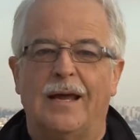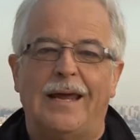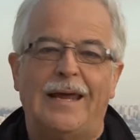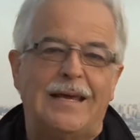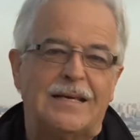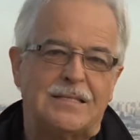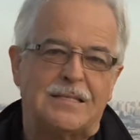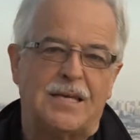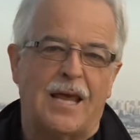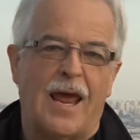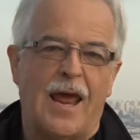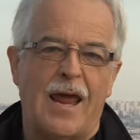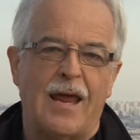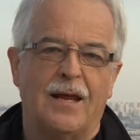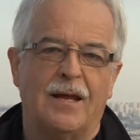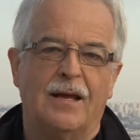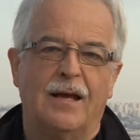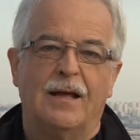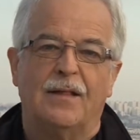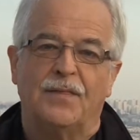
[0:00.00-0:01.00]
He is
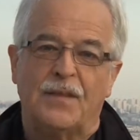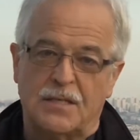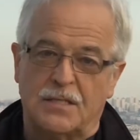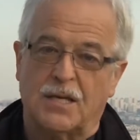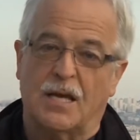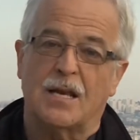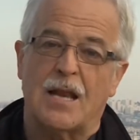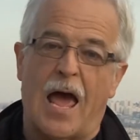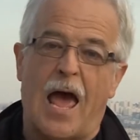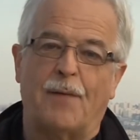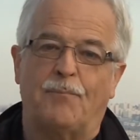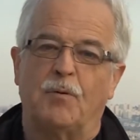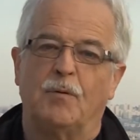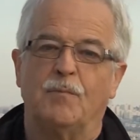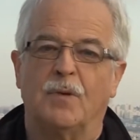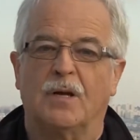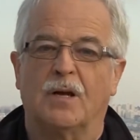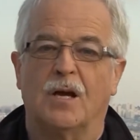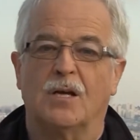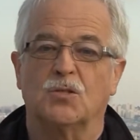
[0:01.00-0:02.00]
saying, this can
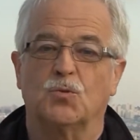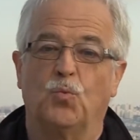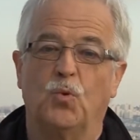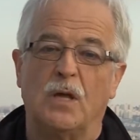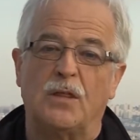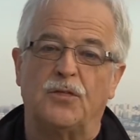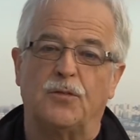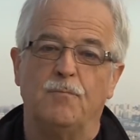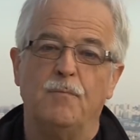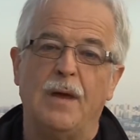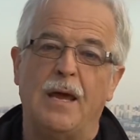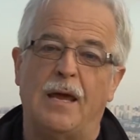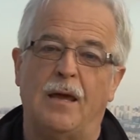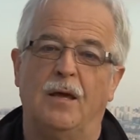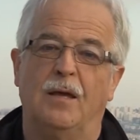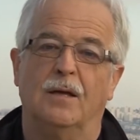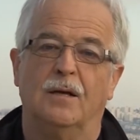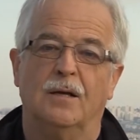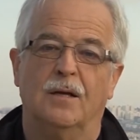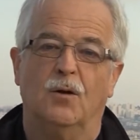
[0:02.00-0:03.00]
happen because with
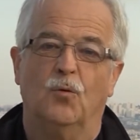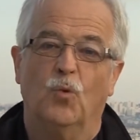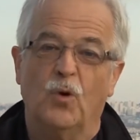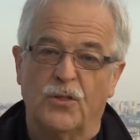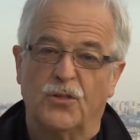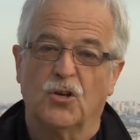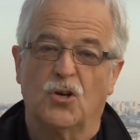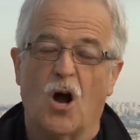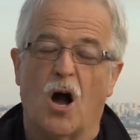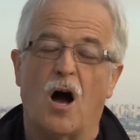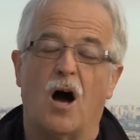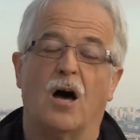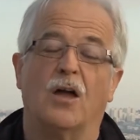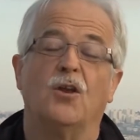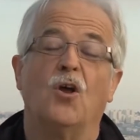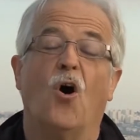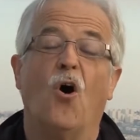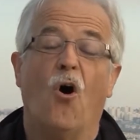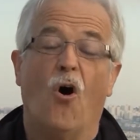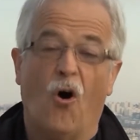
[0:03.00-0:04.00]
me, with
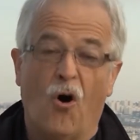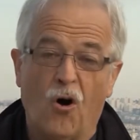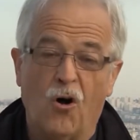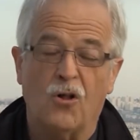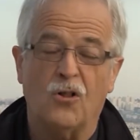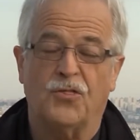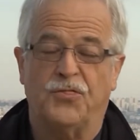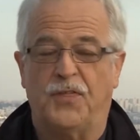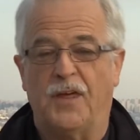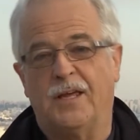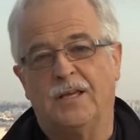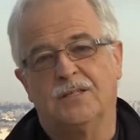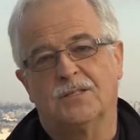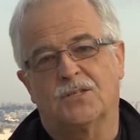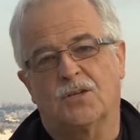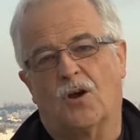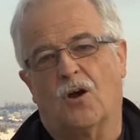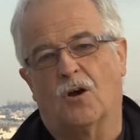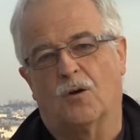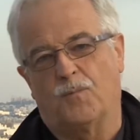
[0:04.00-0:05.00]
God, all
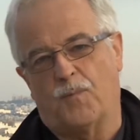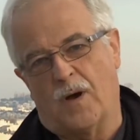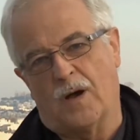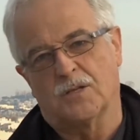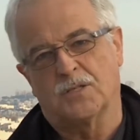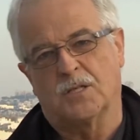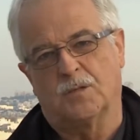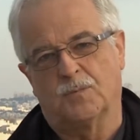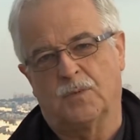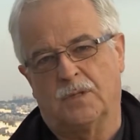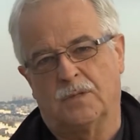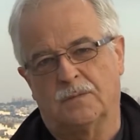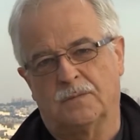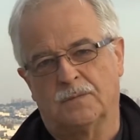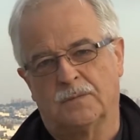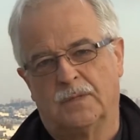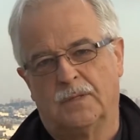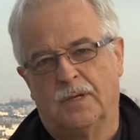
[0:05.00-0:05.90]
things are possible.